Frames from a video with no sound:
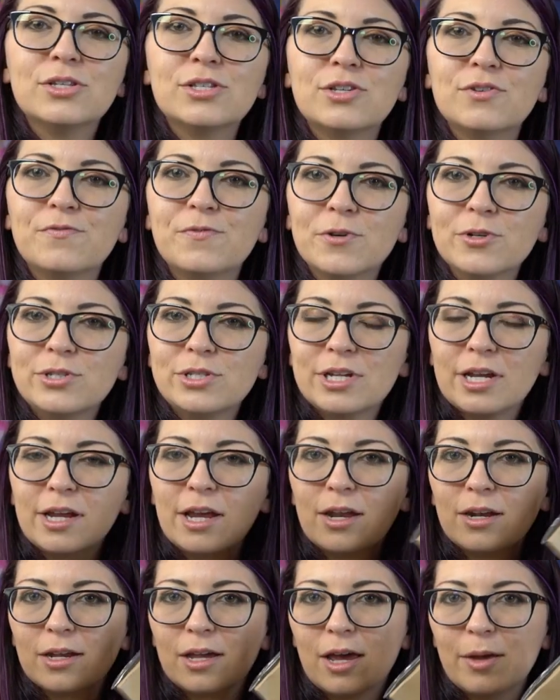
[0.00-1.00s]
So first I
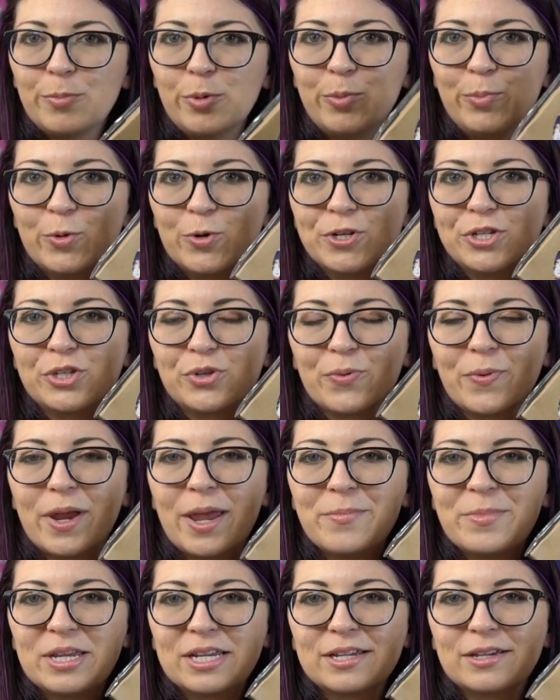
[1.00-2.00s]
got a couple more
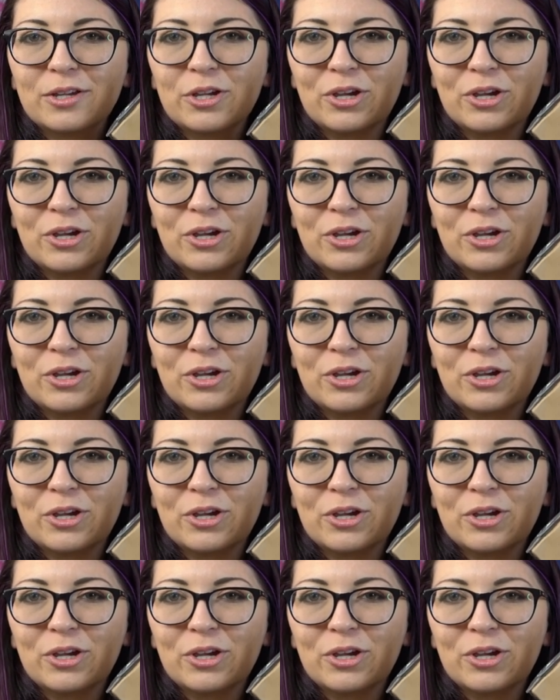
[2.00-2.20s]
ceramic